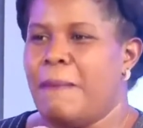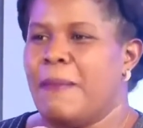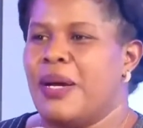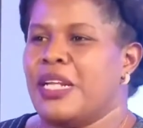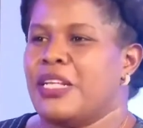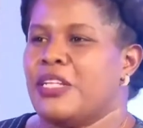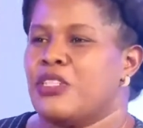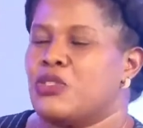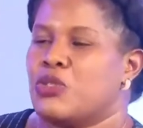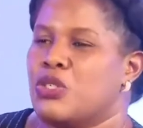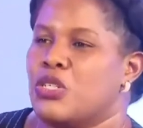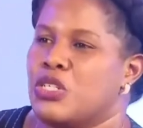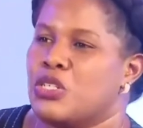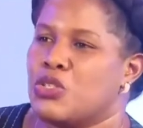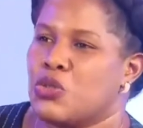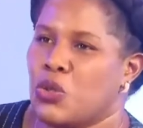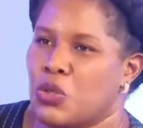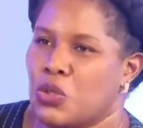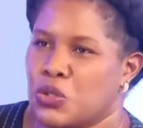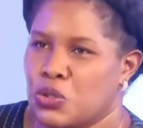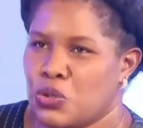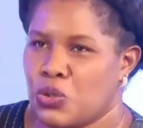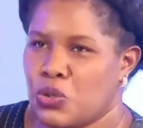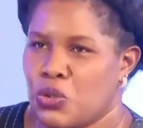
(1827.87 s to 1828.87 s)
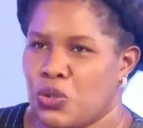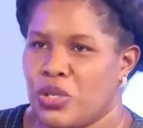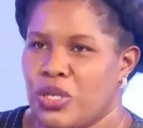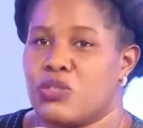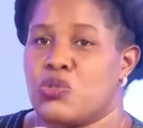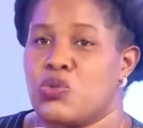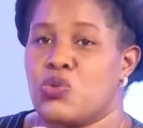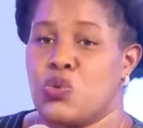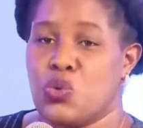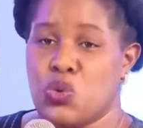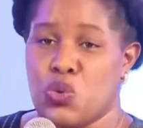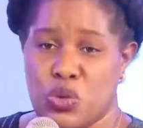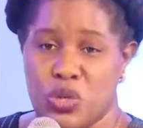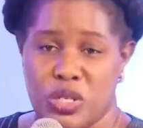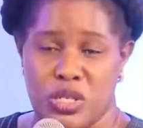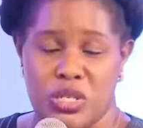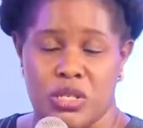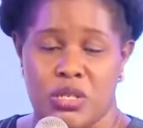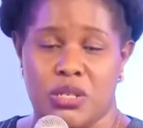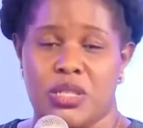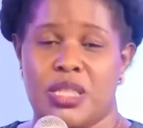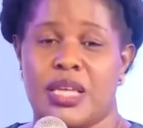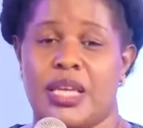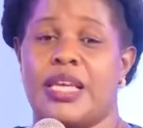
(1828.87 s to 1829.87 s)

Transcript: But it also is good.